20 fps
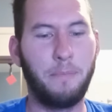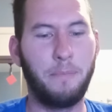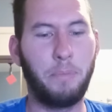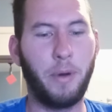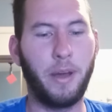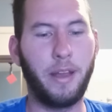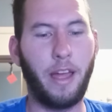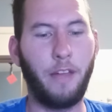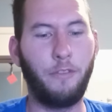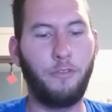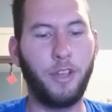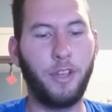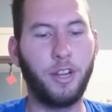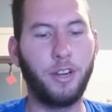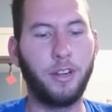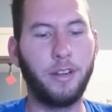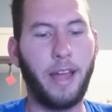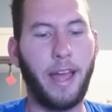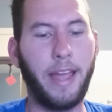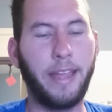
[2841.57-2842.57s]
But I
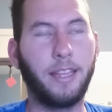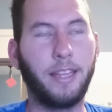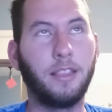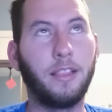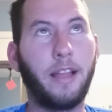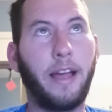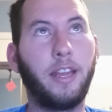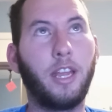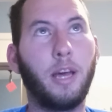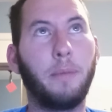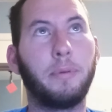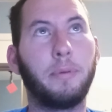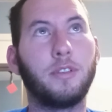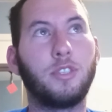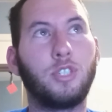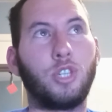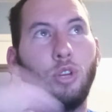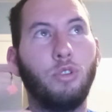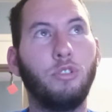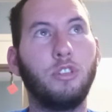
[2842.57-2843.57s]
figured I can line up
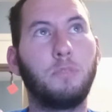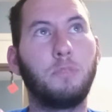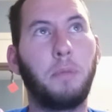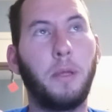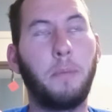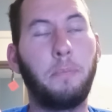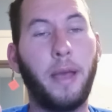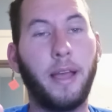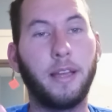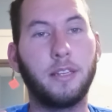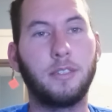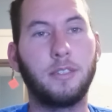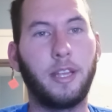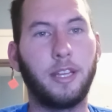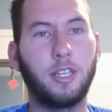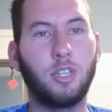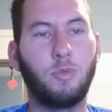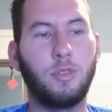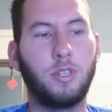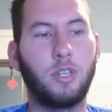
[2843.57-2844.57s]
two speed packs
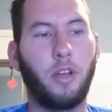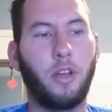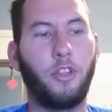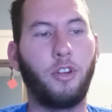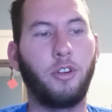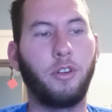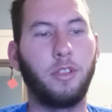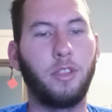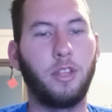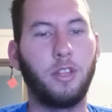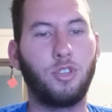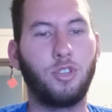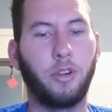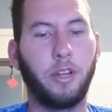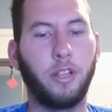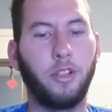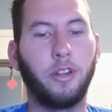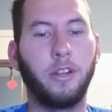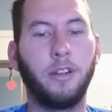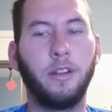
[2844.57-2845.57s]
next to each other in the
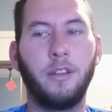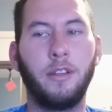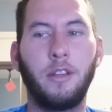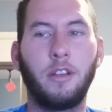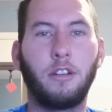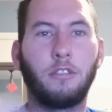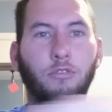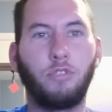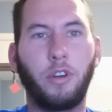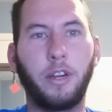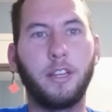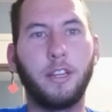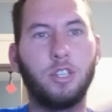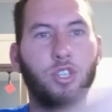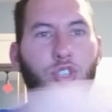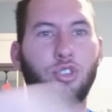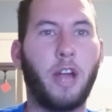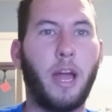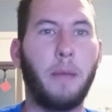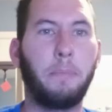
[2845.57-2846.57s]
trailer, run a
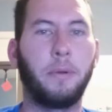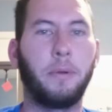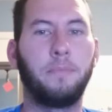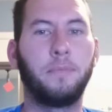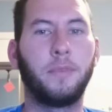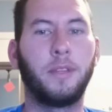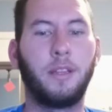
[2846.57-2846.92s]
strap,